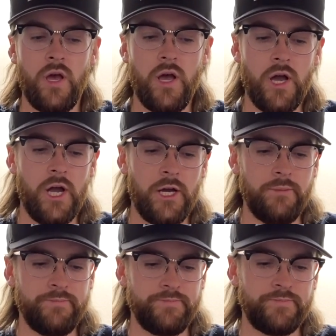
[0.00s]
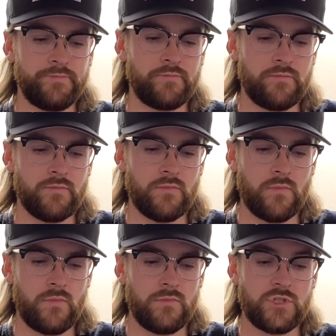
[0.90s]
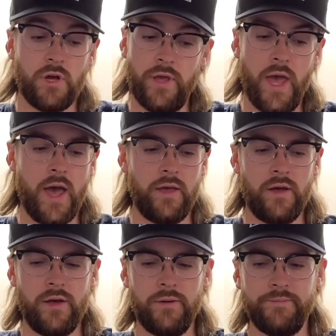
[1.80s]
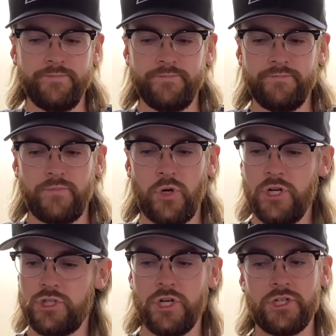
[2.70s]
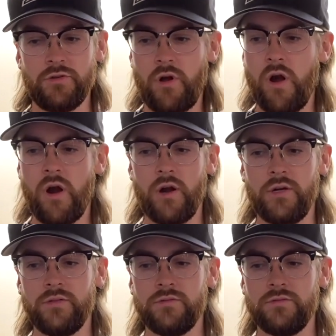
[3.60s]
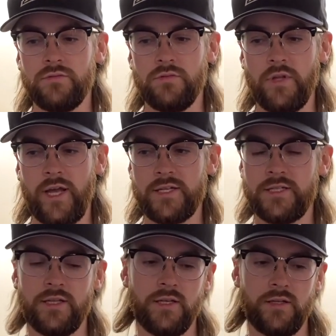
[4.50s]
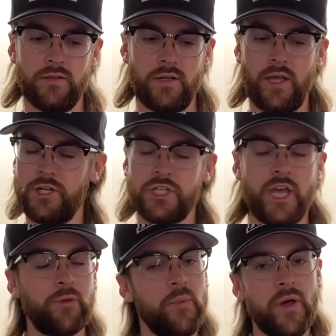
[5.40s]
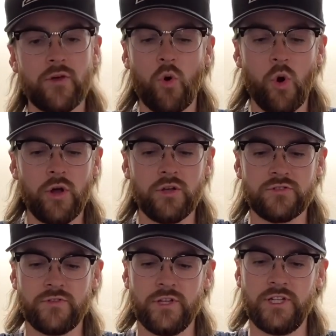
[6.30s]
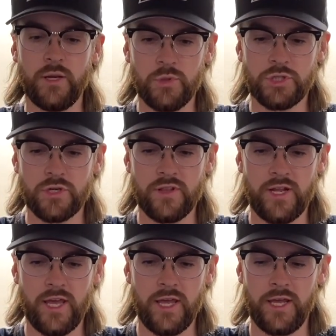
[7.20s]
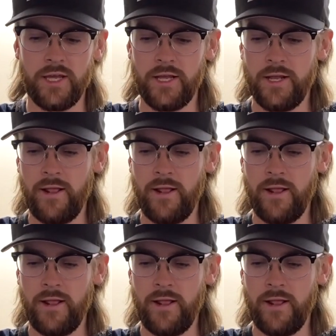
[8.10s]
So yeah, pretty traditional car. Like I said, I just kept up on the oils for the temperature of the day.